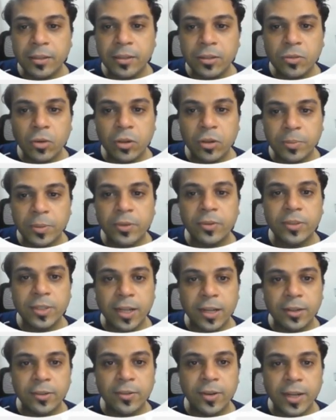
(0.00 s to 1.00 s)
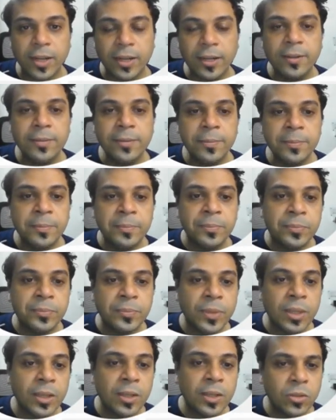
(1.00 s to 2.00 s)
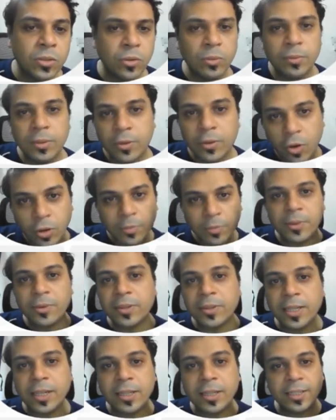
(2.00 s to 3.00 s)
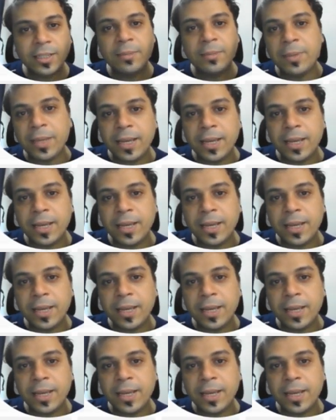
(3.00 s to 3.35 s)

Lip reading: This is cost per result, right? So the cost per result, the